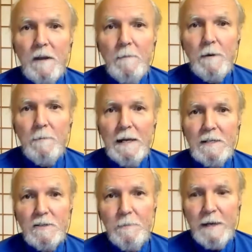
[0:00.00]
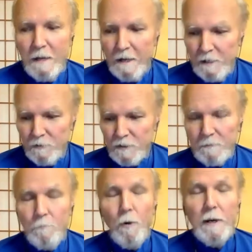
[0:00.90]
But Master made an
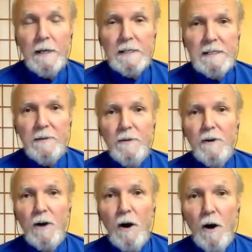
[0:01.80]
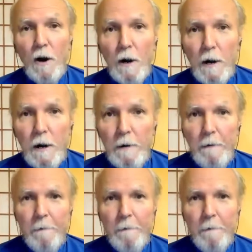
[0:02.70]
interesting point. He said there are